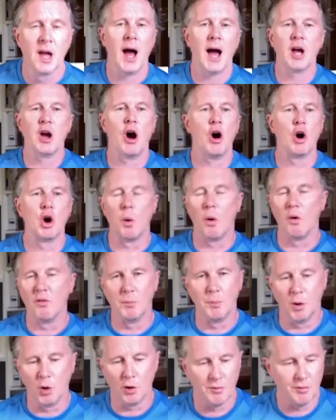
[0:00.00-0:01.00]
I can't go over
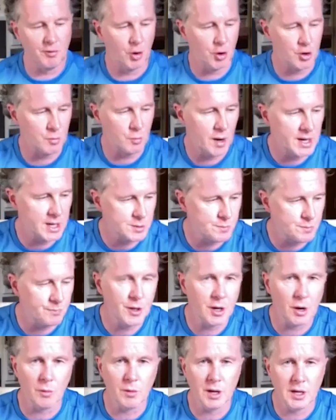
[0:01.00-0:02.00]
ball for him when he's,
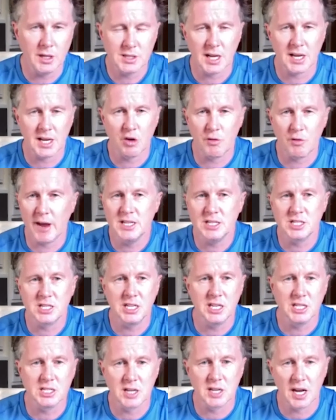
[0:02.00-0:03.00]
you know, he's had a great
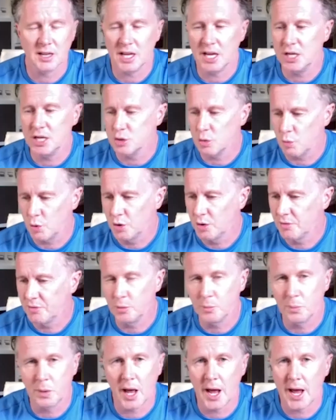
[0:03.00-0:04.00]
season. I think he's a
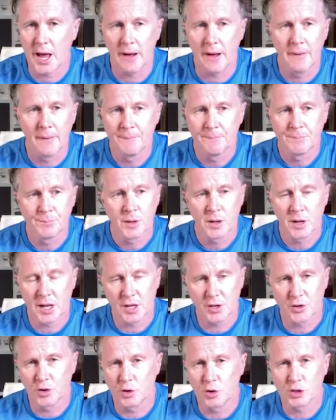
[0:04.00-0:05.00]
wonderful player.
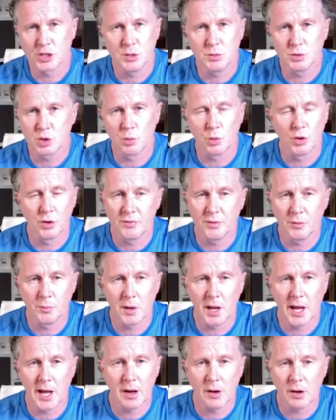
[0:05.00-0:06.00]
And I thought he was a wonderful
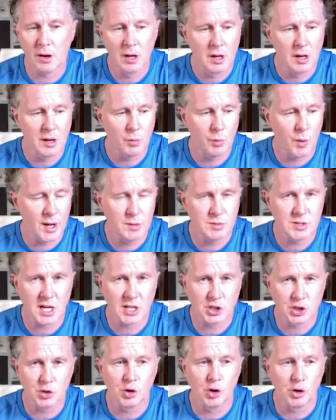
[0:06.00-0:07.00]
player when he was
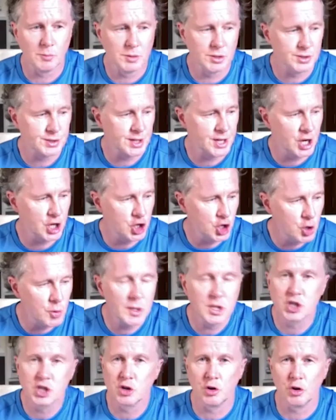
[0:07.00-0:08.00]
at Dortmund, and I knew
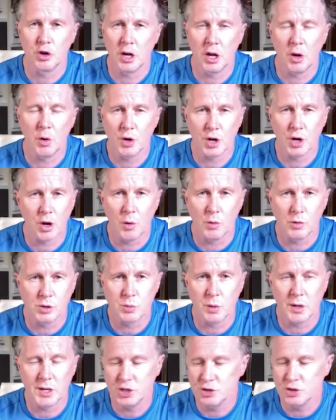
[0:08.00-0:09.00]
he'd score a load of
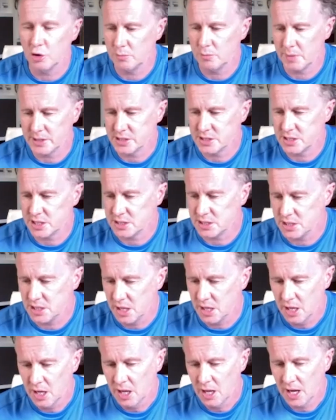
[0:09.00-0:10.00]
goals when he joined Man City.
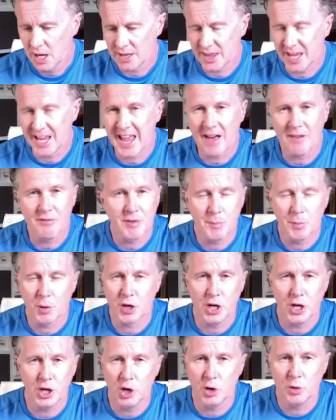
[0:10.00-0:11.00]
I think
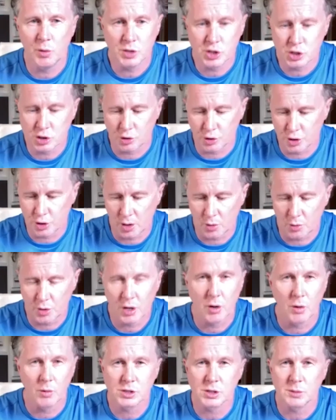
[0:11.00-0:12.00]
everybody knew he'd score a load of
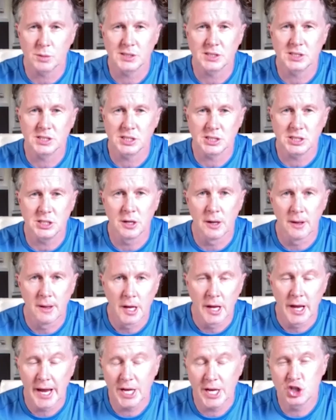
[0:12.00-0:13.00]
goals at Man City.
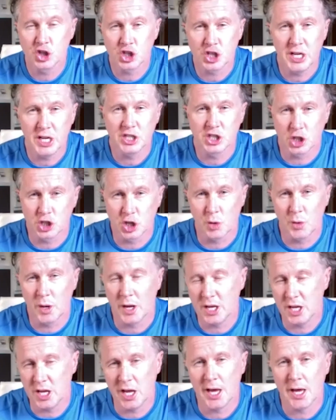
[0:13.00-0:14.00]
He just needs to do
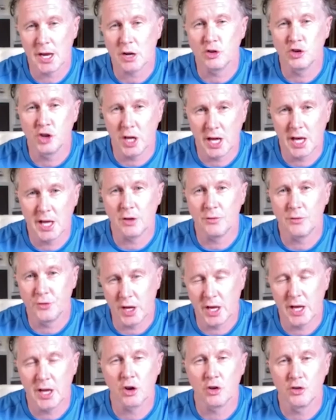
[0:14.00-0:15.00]
it year on year on
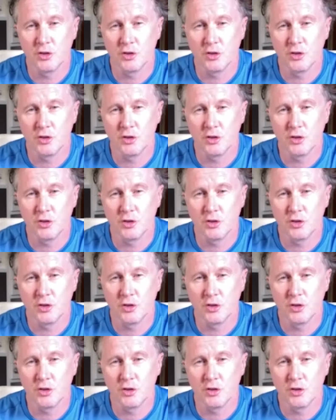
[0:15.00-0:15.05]
year